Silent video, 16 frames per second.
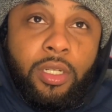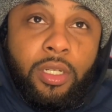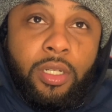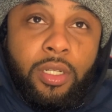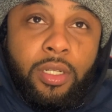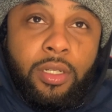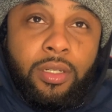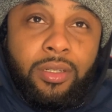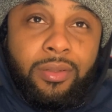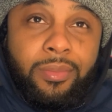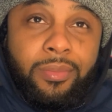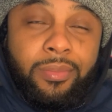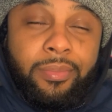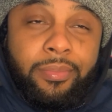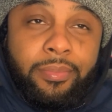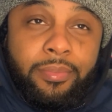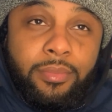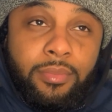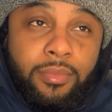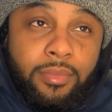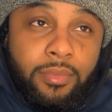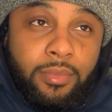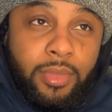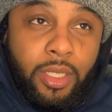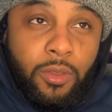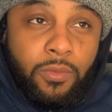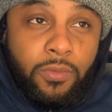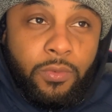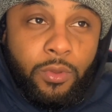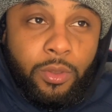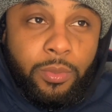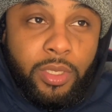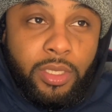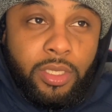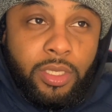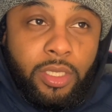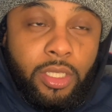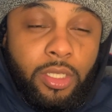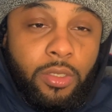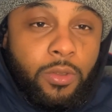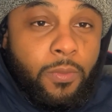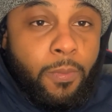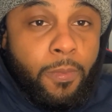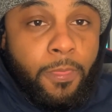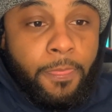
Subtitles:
um about 4 months ago,